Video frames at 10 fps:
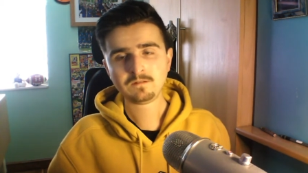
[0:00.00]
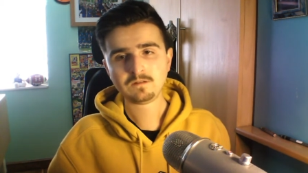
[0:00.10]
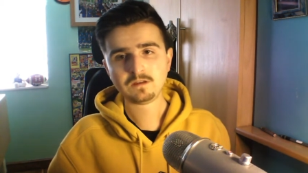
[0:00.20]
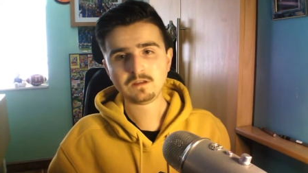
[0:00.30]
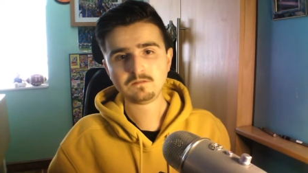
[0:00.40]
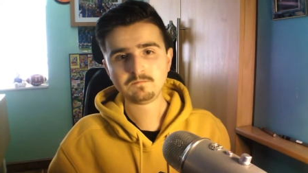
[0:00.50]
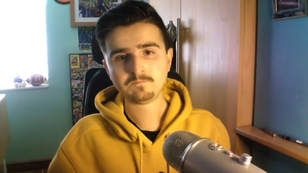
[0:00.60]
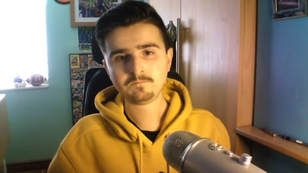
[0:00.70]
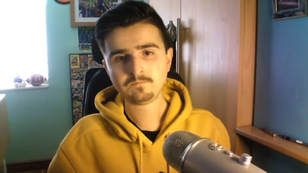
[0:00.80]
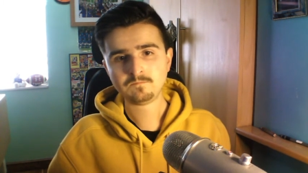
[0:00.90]
you know.
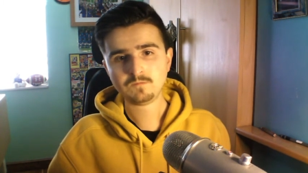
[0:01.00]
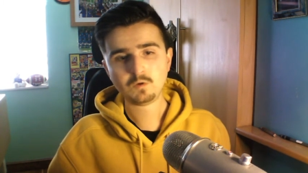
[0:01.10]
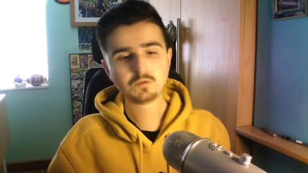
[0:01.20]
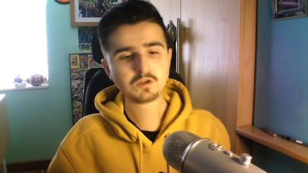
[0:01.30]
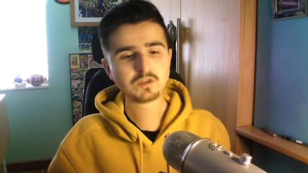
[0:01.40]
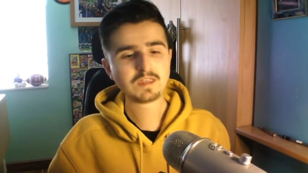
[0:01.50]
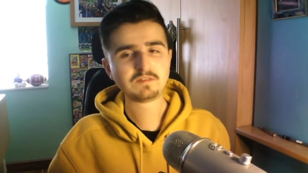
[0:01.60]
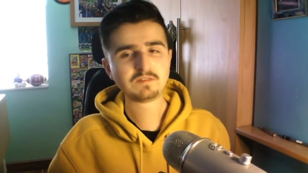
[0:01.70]
All the good names are